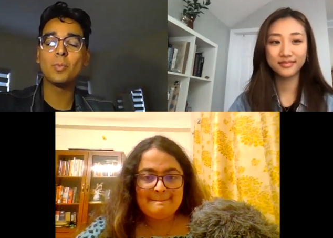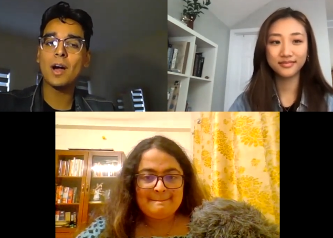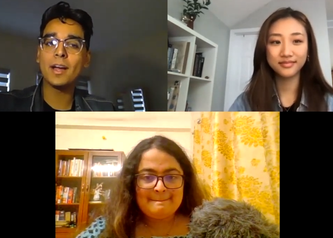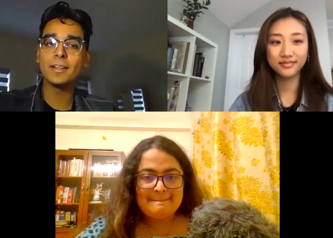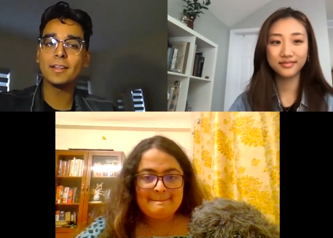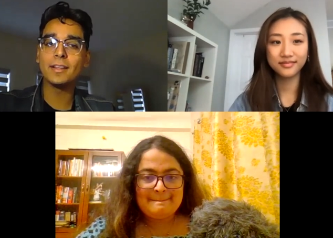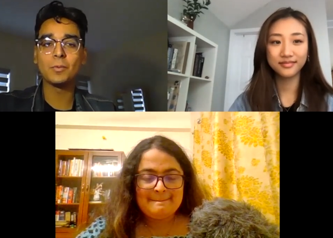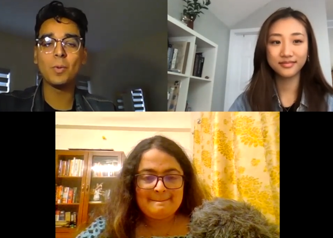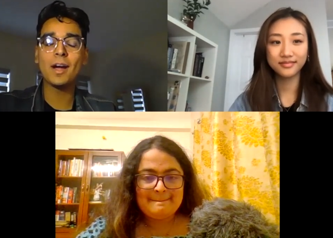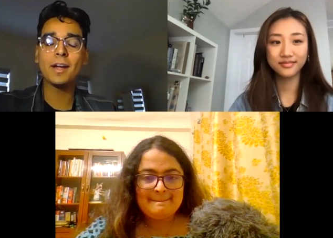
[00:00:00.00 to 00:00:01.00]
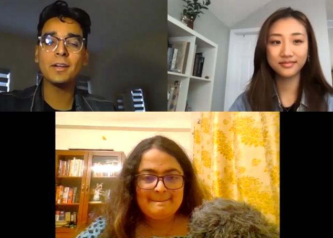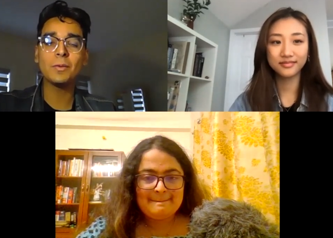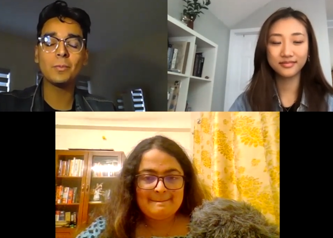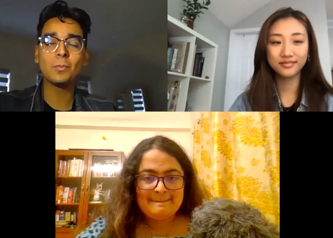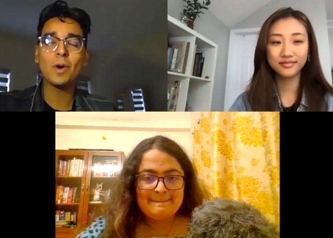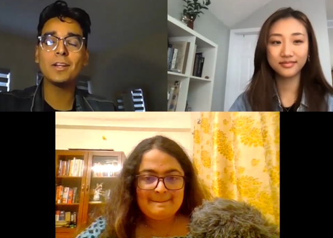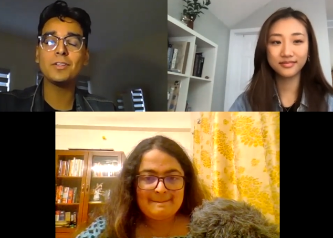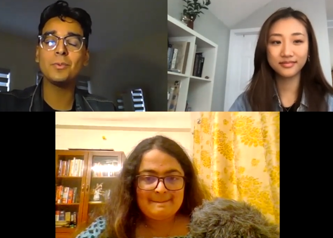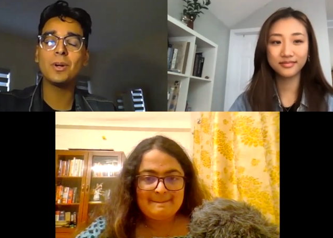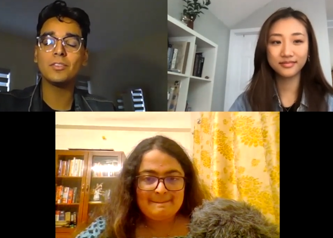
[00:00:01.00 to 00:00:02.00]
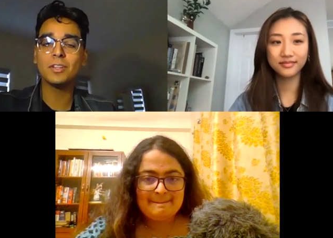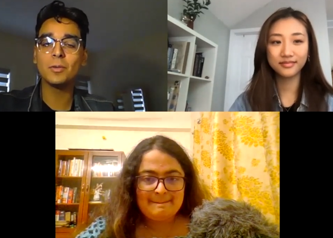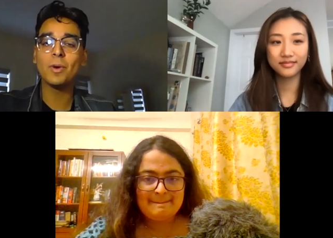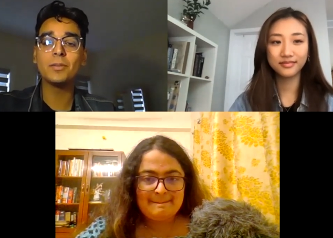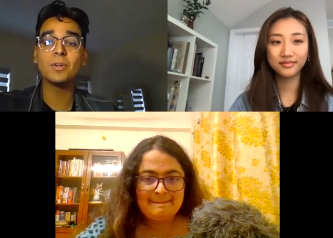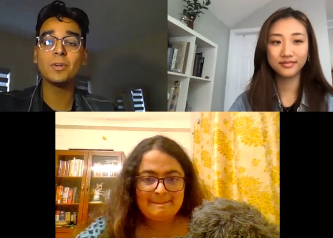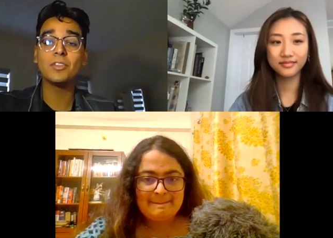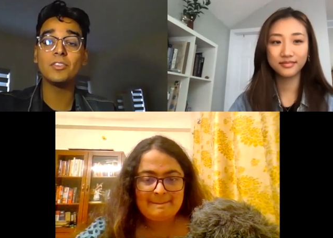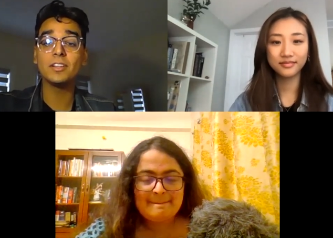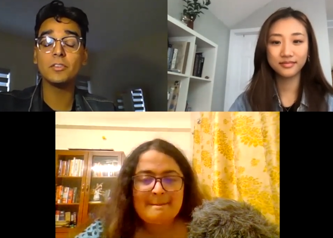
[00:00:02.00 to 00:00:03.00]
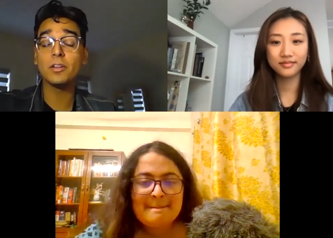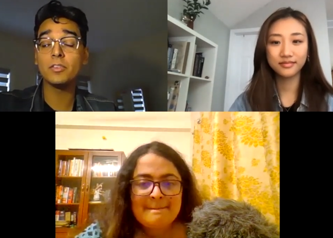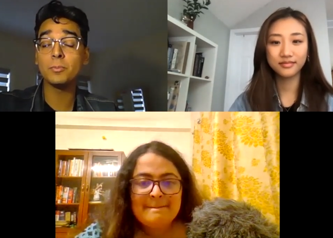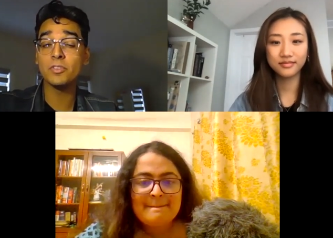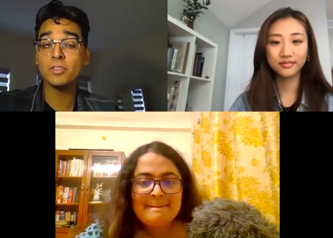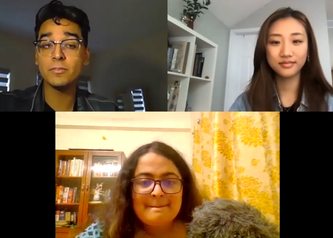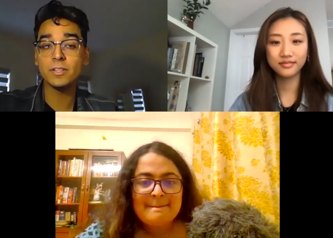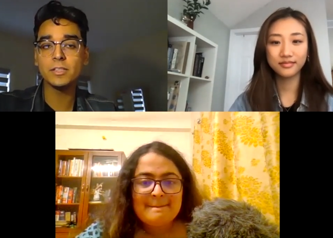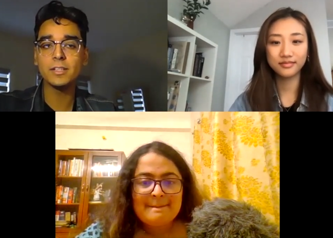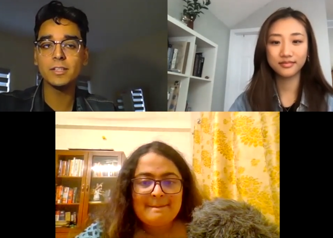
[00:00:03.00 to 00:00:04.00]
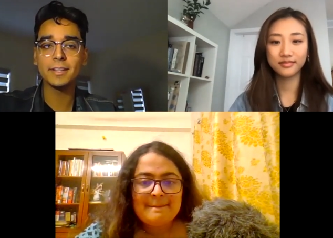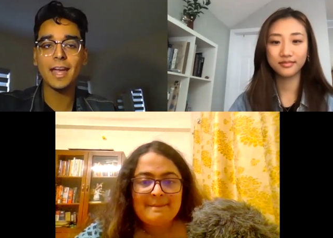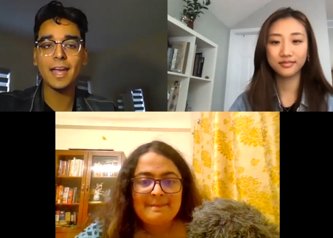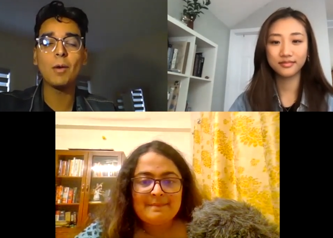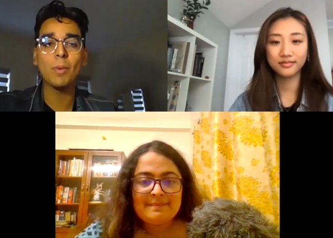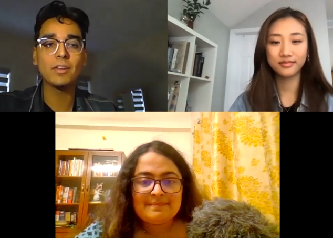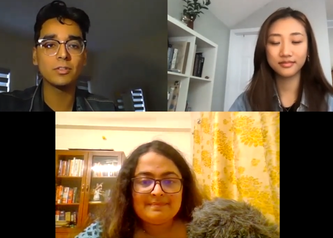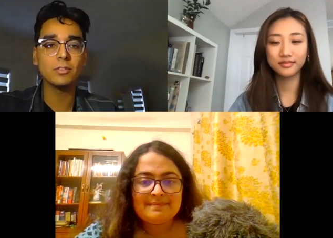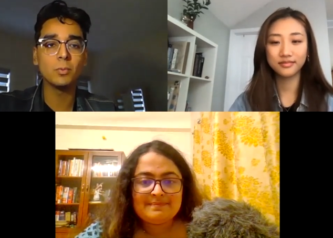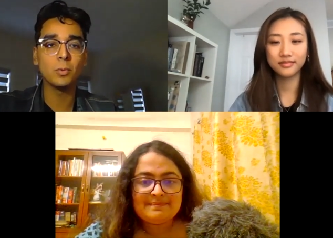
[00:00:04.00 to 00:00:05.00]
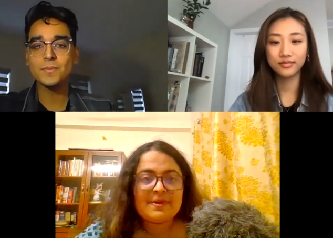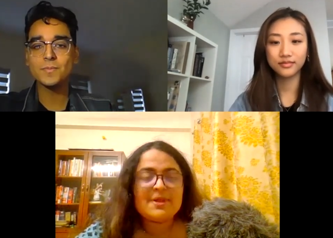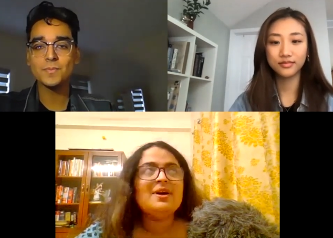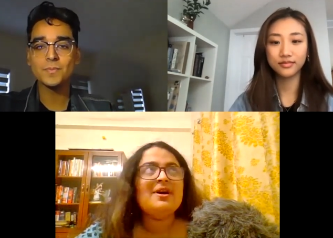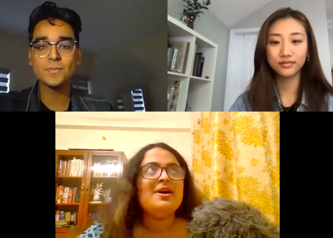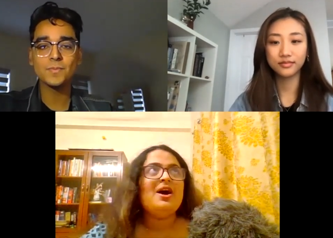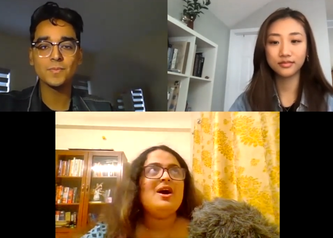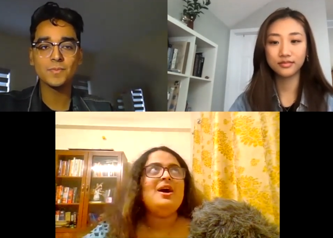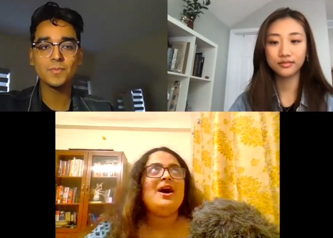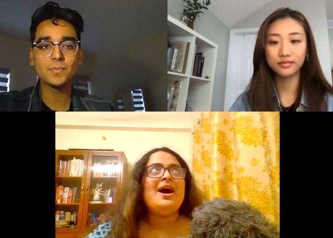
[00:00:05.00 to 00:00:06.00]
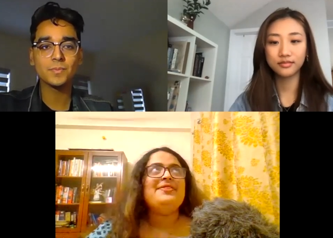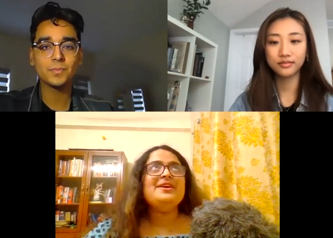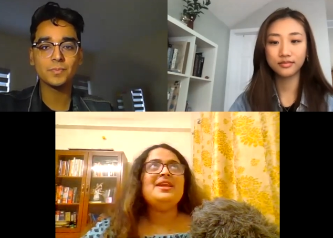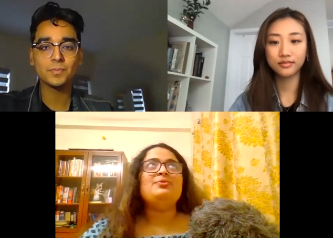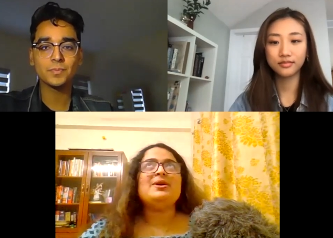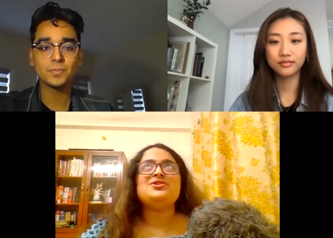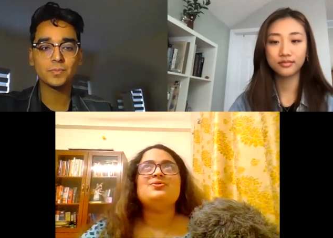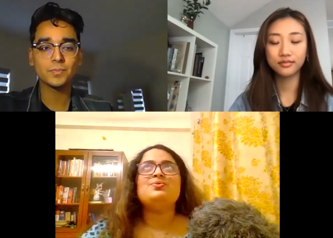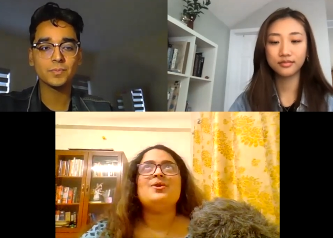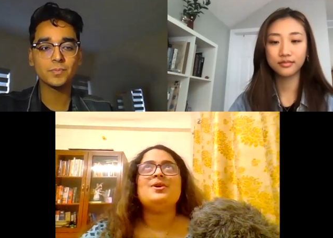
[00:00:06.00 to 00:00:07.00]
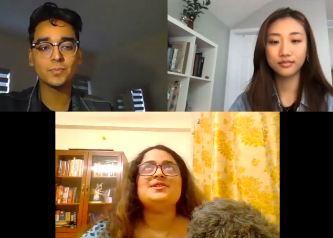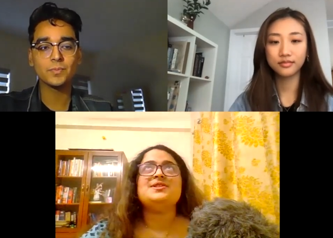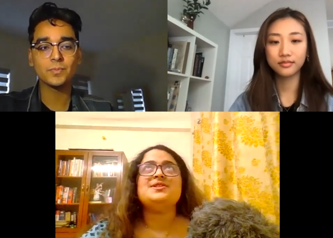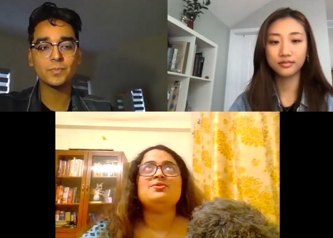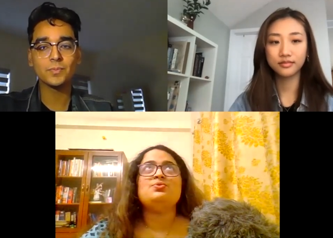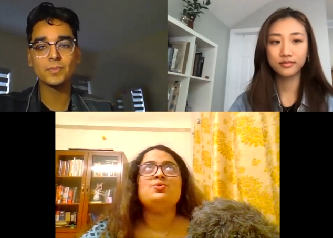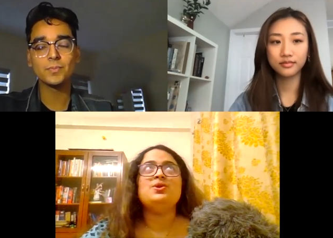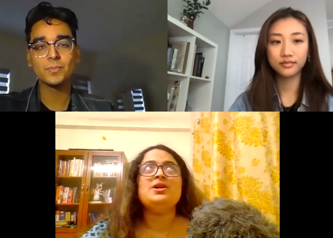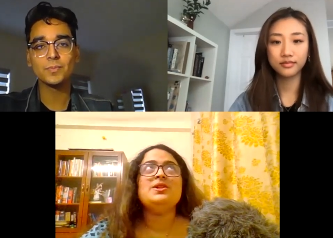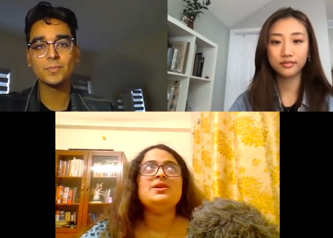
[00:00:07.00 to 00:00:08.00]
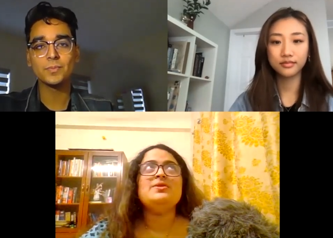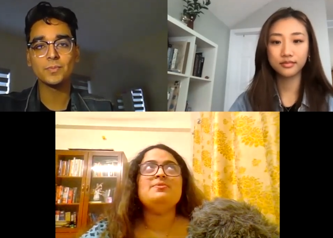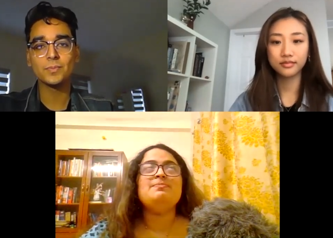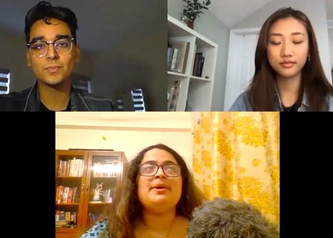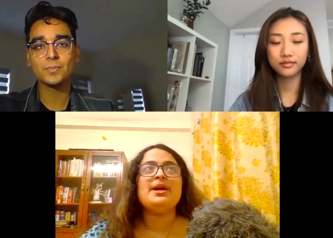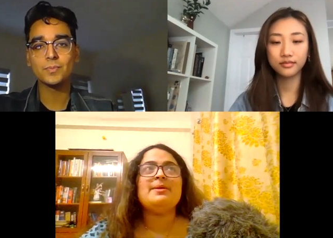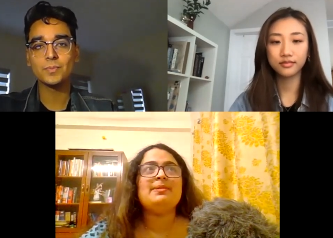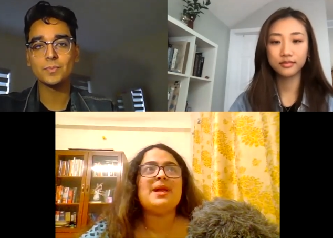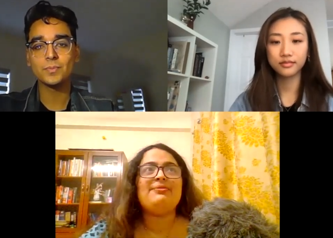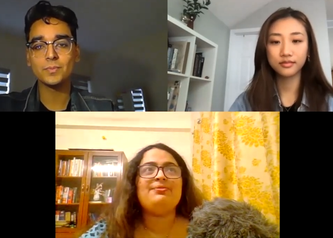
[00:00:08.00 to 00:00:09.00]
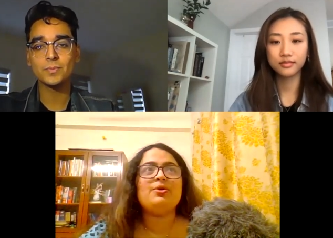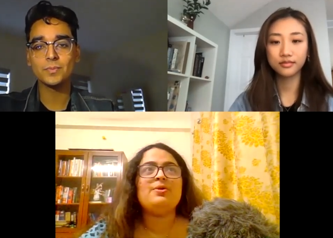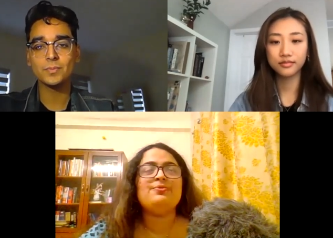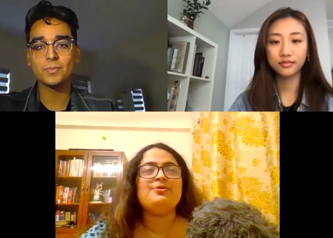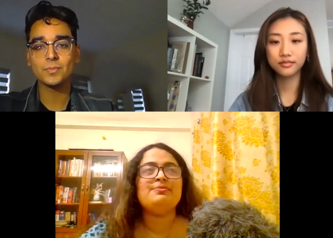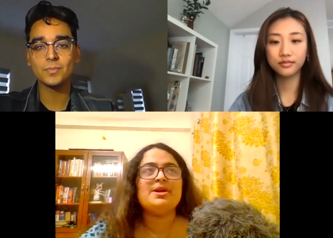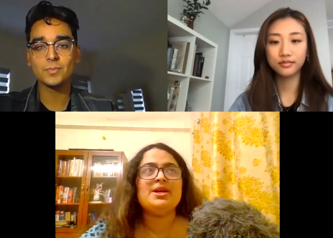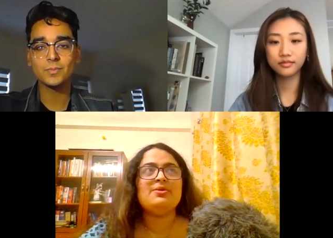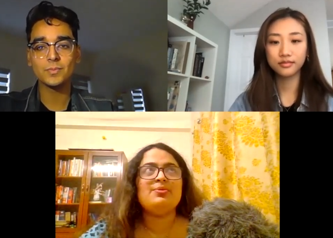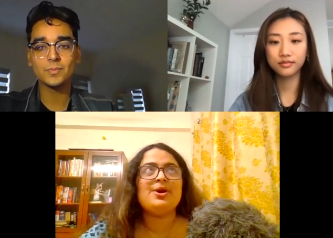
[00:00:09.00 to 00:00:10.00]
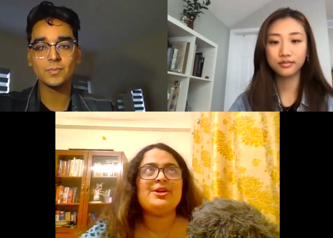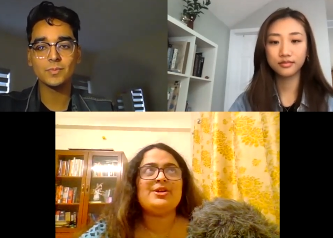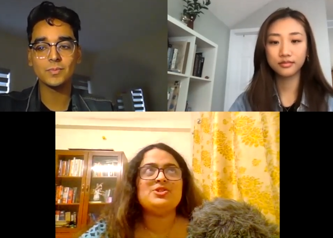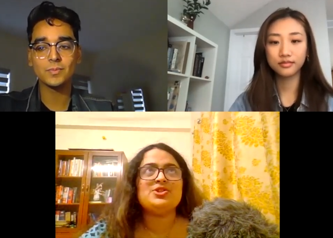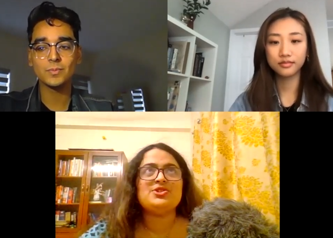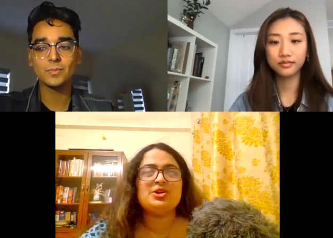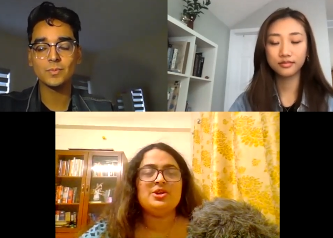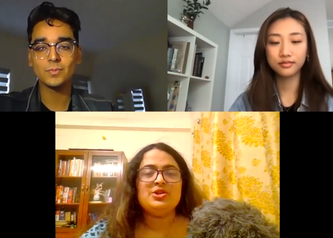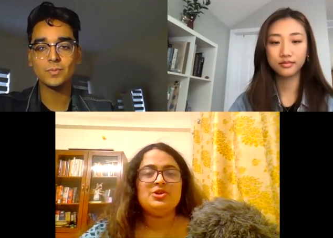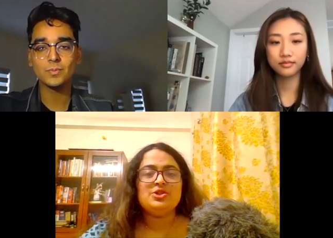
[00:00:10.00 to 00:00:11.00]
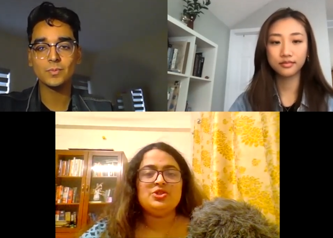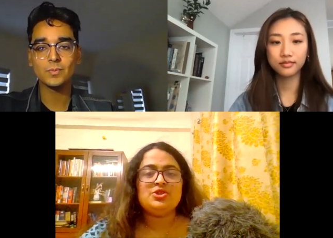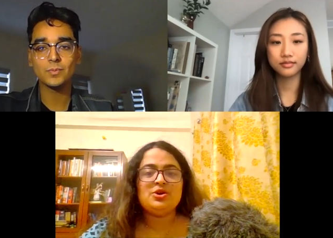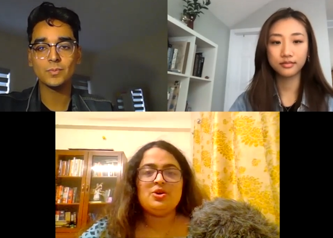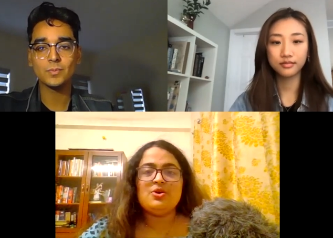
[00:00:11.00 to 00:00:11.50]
Speaker 1: Like why why do you want to sing? Why do you want to sing specifically like at Western Voice?
Speaker 2: I think that Western Voice is a really big platform for me where I can just show